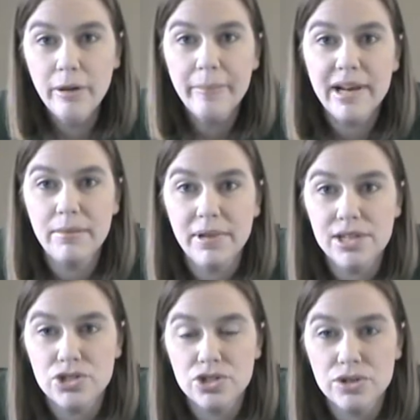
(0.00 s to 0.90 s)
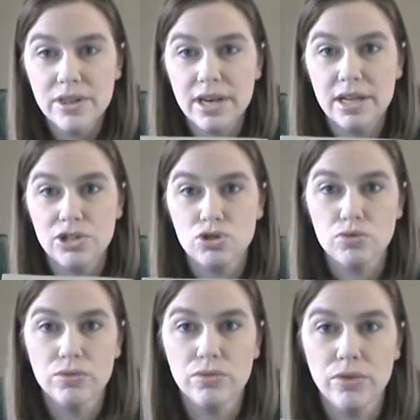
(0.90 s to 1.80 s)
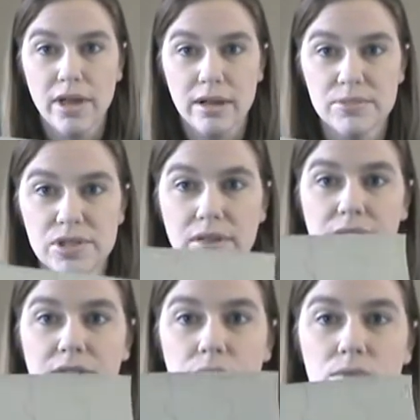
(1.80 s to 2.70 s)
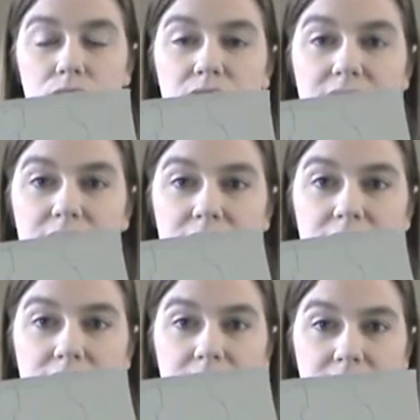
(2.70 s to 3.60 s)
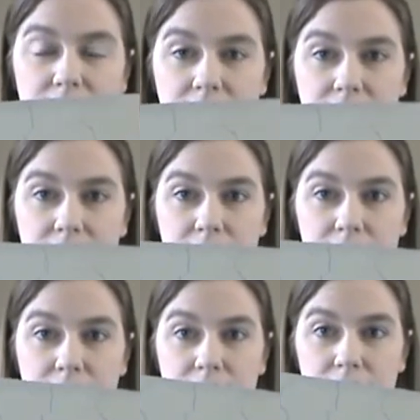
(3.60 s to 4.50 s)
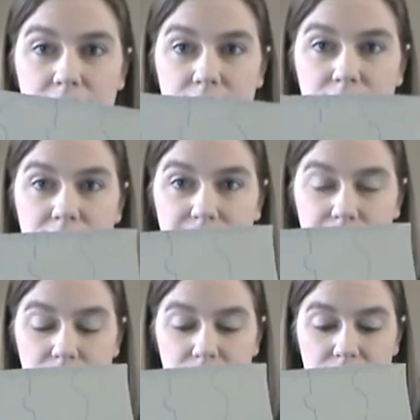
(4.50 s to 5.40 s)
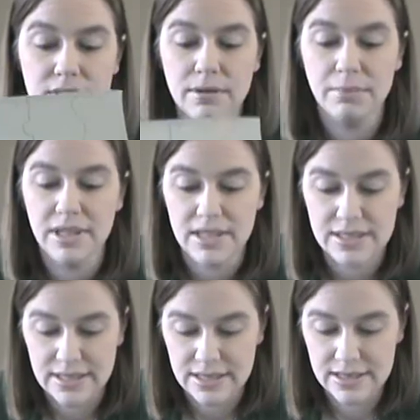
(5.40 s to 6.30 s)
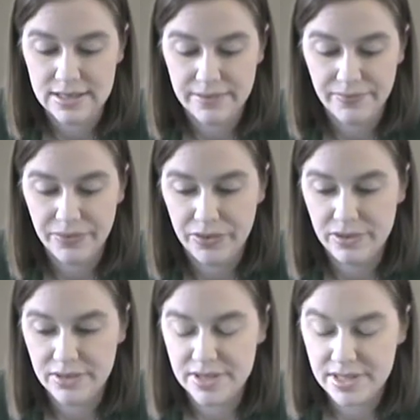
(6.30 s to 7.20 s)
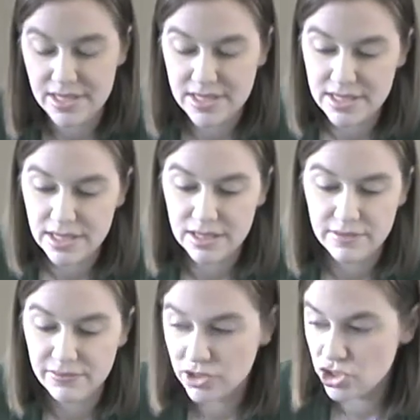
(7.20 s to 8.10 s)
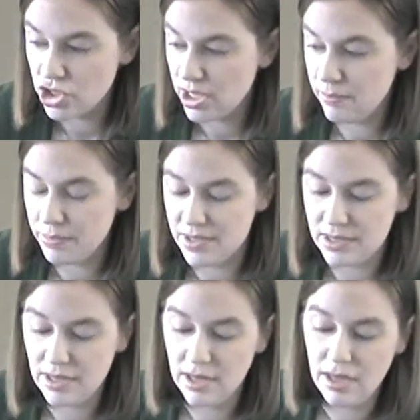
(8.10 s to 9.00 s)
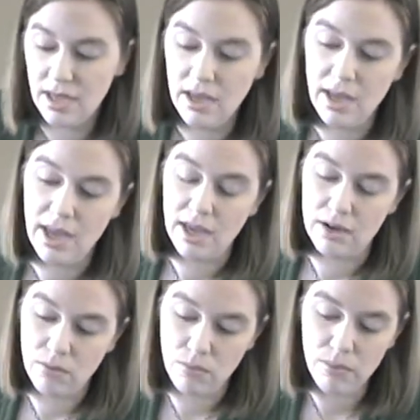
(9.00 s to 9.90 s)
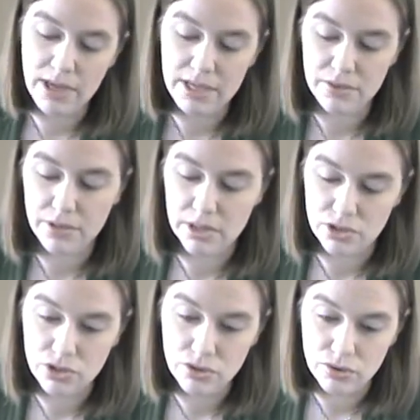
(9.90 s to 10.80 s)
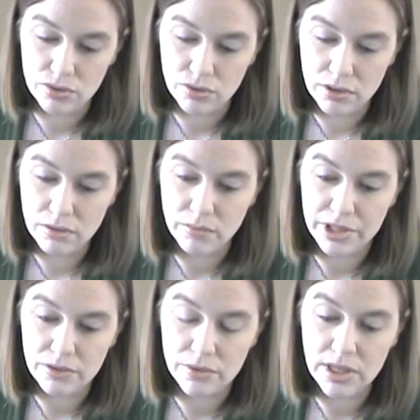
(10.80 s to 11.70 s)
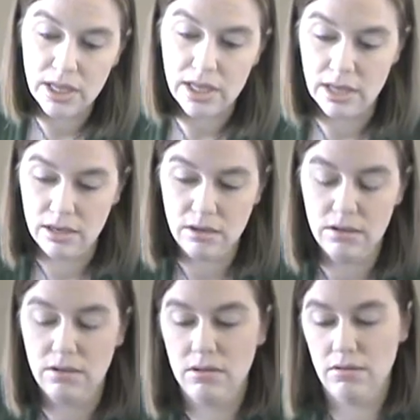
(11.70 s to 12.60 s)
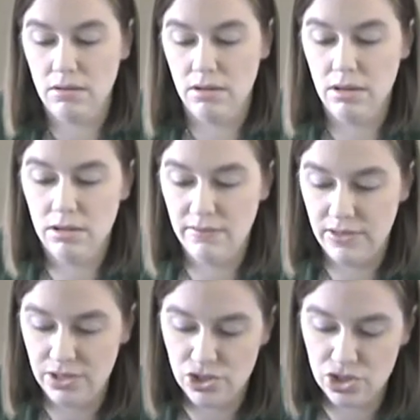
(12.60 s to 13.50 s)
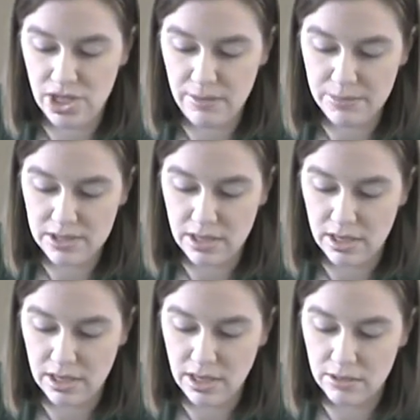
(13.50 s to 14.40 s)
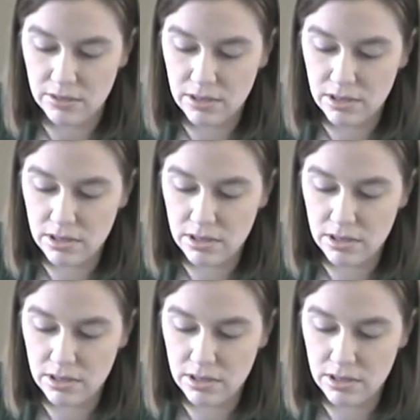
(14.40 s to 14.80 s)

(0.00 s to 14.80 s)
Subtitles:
but I made sure that I drew them so that there were 16 different pieces, 16 different shapes. And what you can do when you get all of these shapes cut out